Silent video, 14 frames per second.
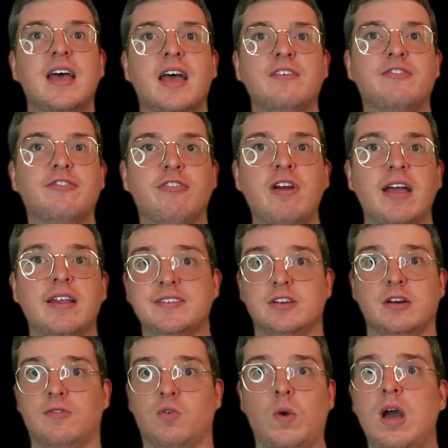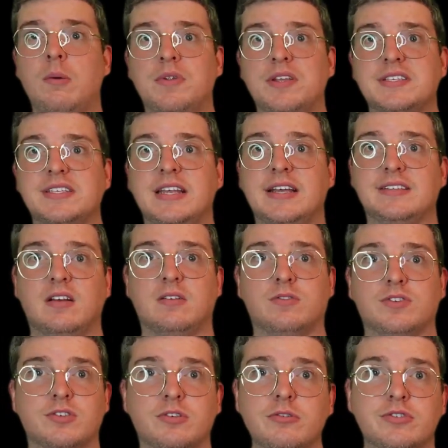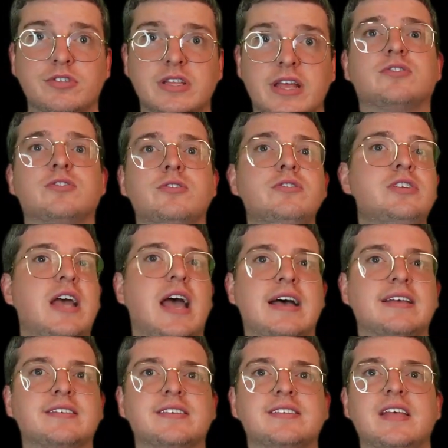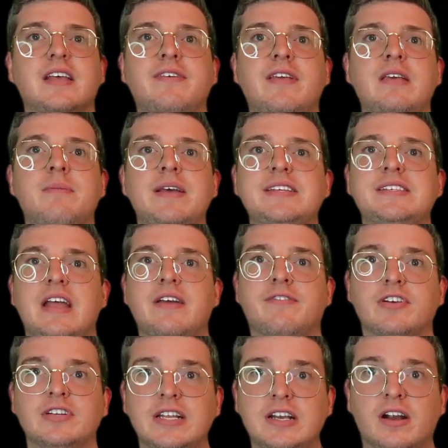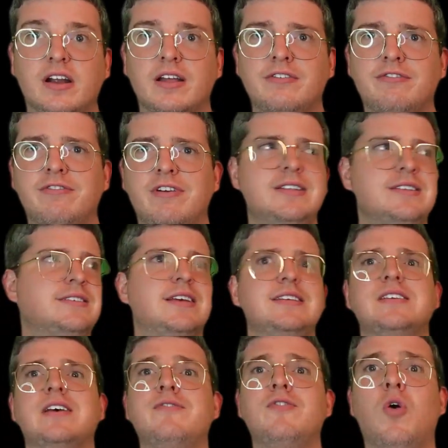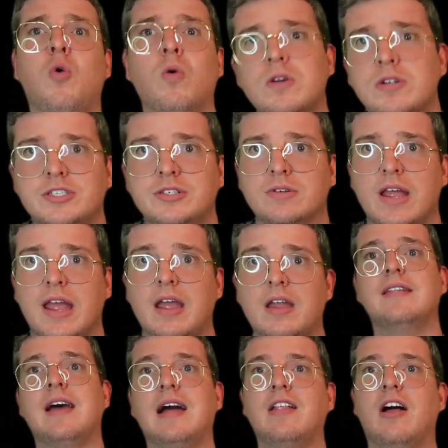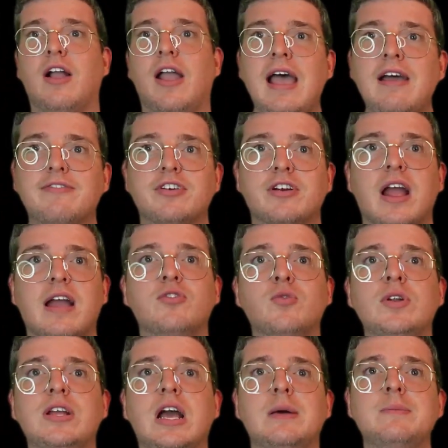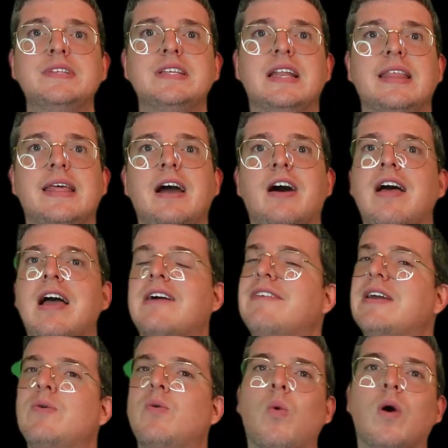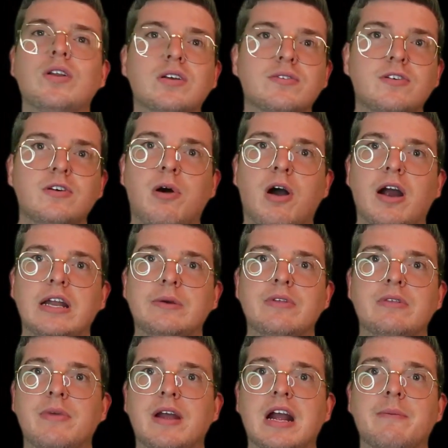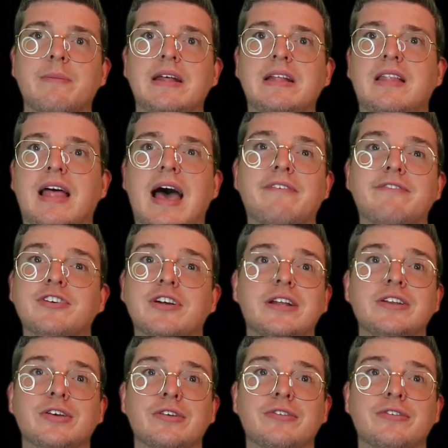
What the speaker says: And Fred is overwhelmed at seeing his Uncle Scrooge there. Scrooge asks if he may stay for dinner, and Fred says of course you can. Not long after, everyone comes in and they all have a wonderful party with merriment, laughter, and good